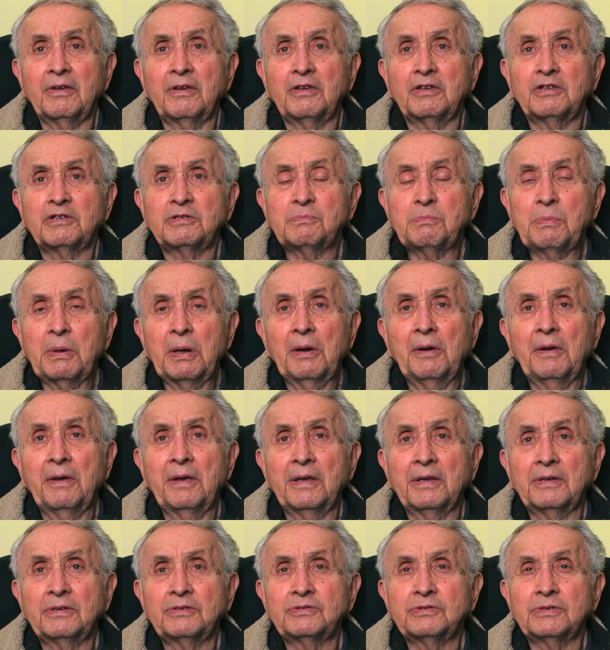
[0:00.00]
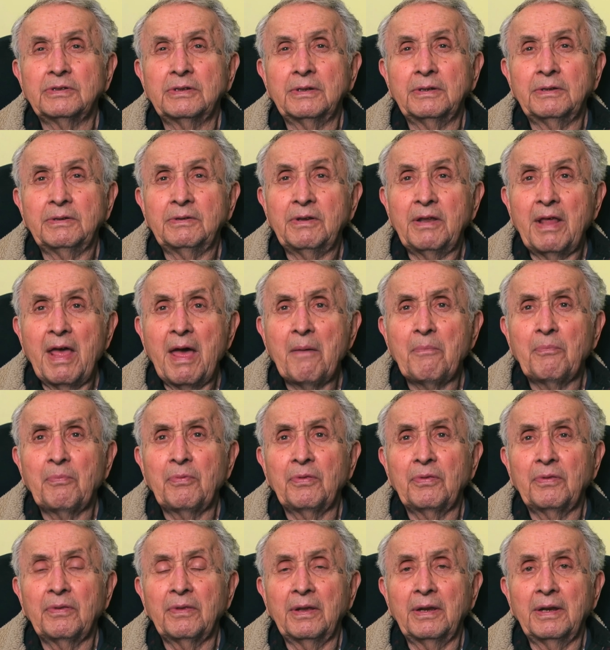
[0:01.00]
experience and
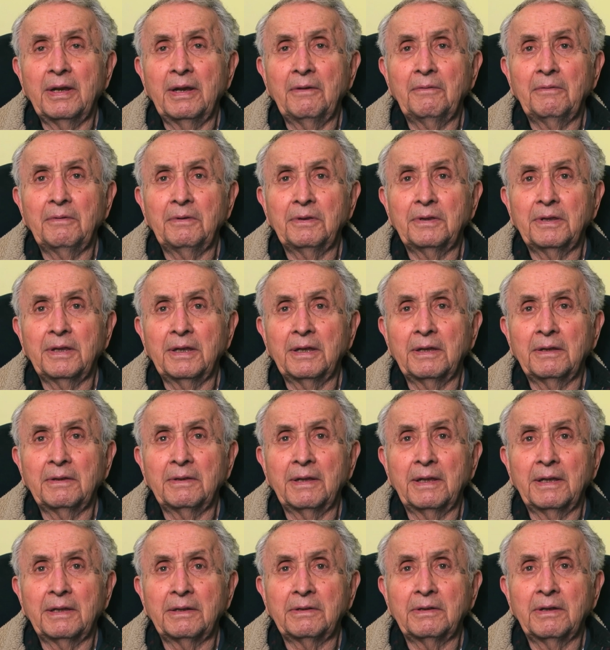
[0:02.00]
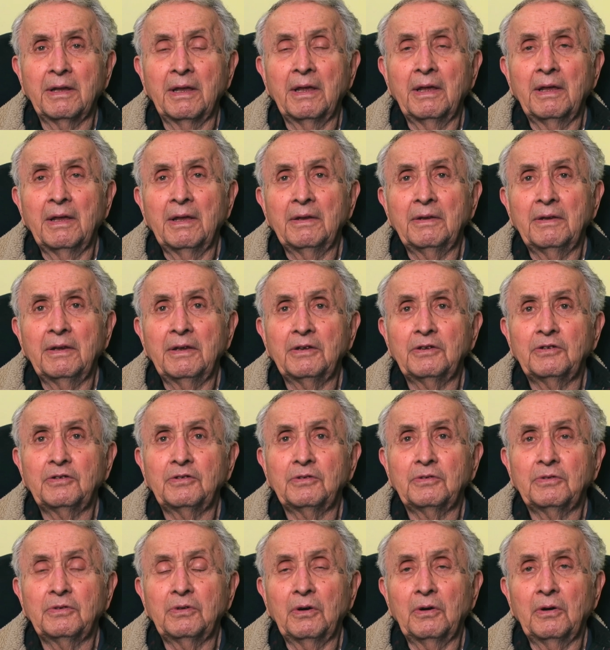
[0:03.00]
depth and everything that this
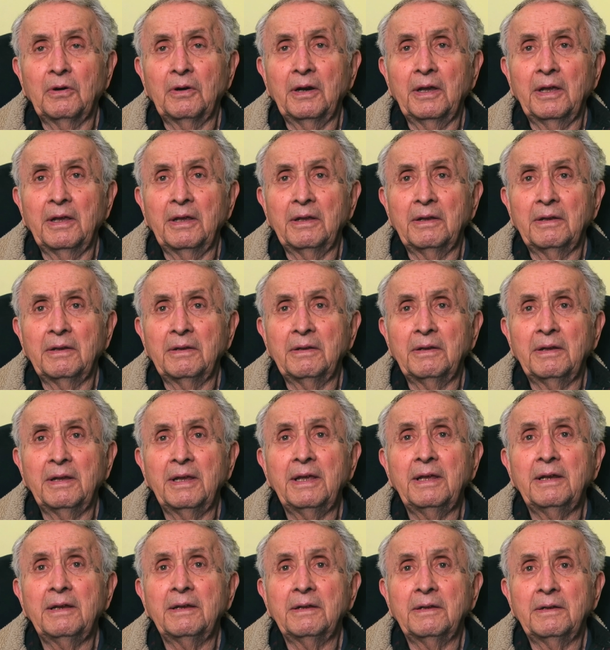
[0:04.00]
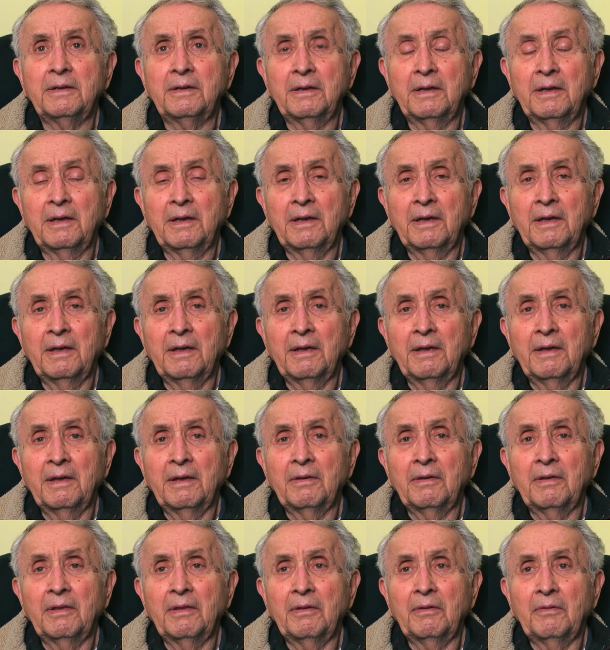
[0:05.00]
story needed.
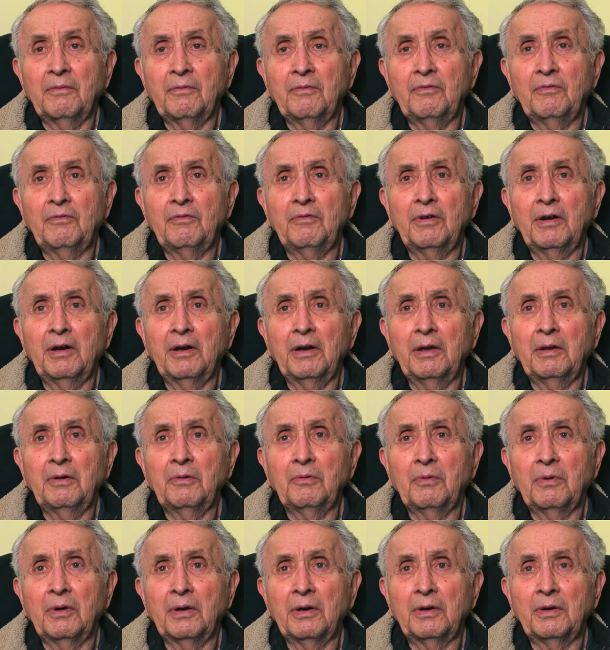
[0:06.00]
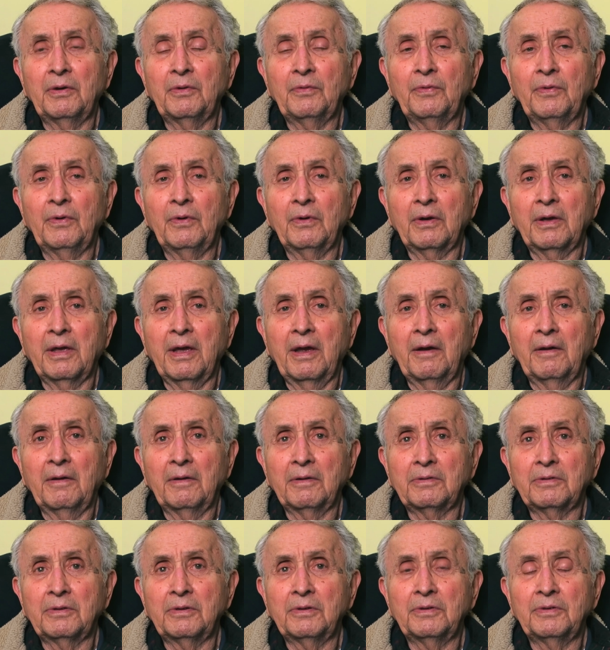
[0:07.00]
Very wonderful
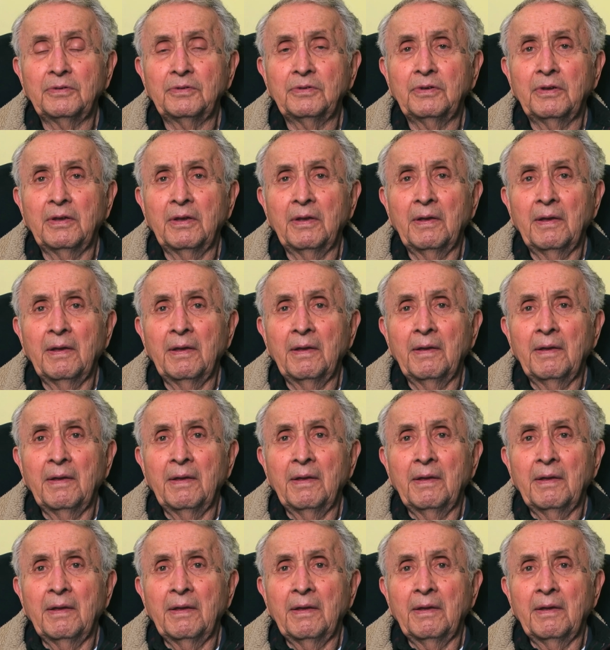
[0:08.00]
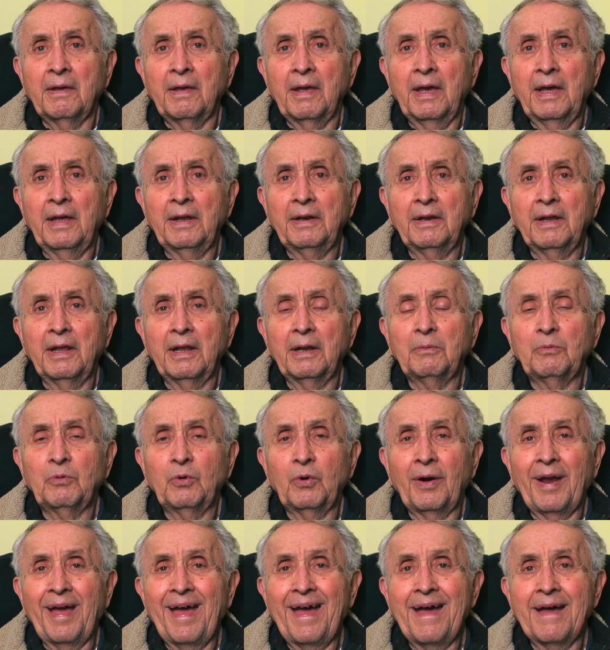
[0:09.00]
characters. And none of them
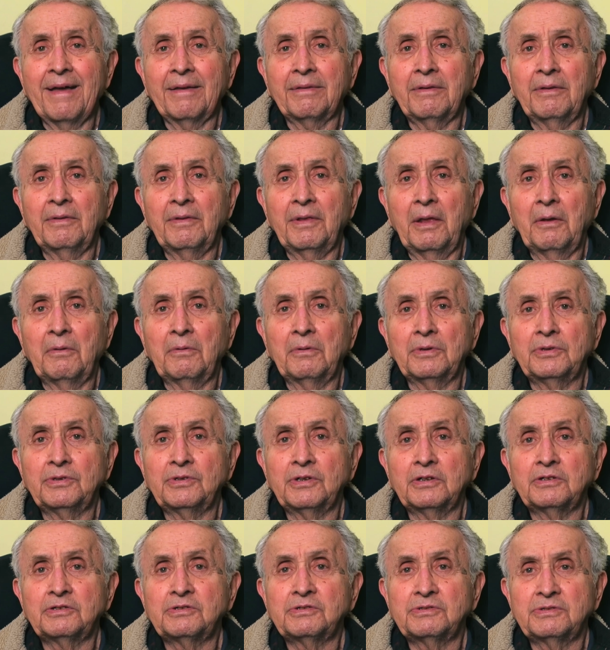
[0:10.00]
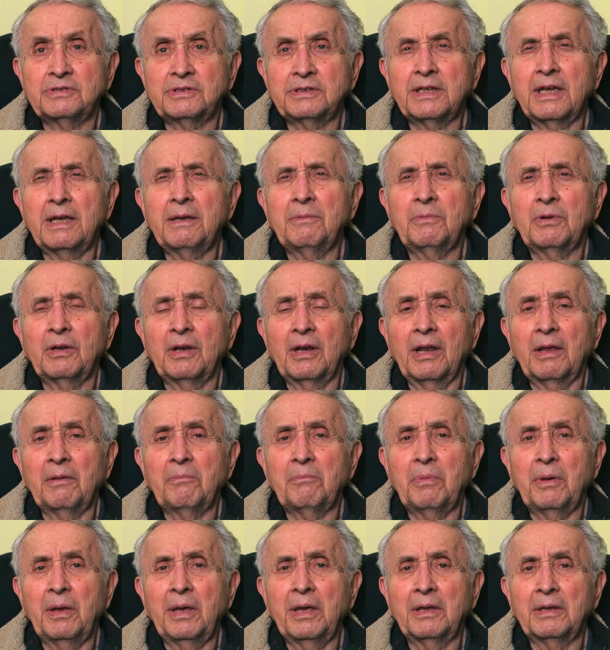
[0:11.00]
were acting, they were just seemingly
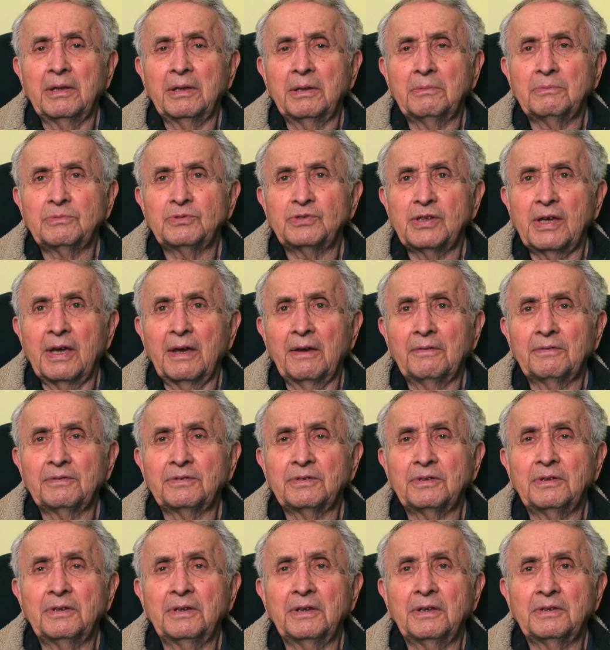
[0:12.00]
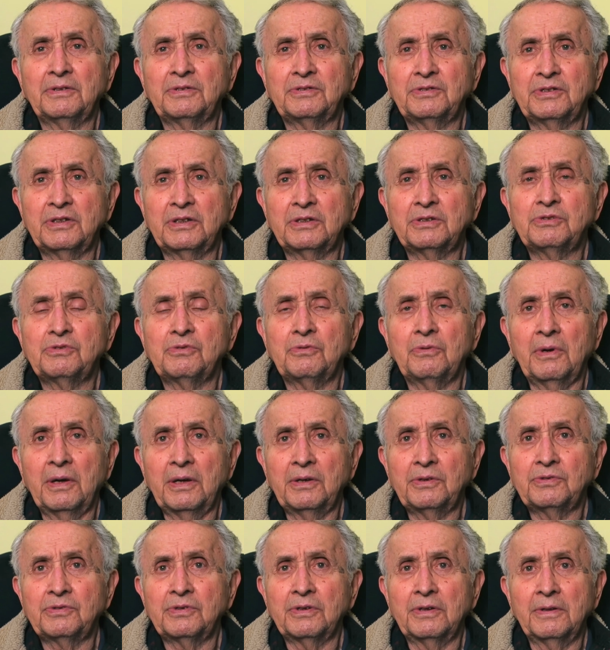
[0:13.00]
being themselves in a
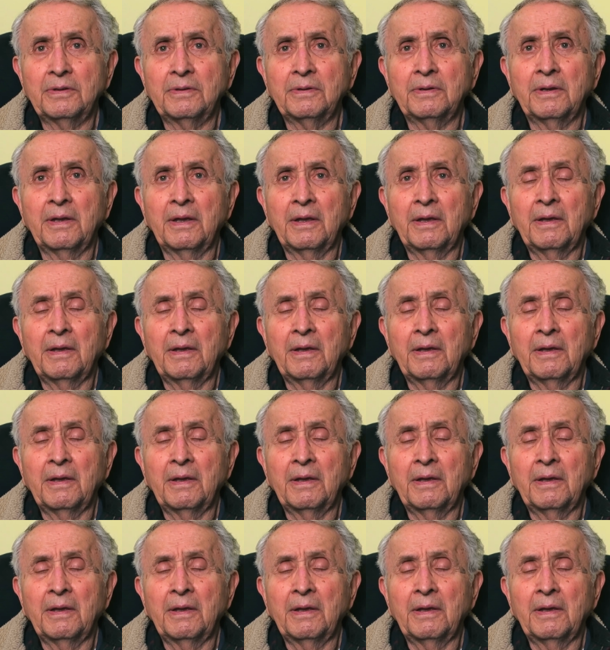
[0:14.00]
situation.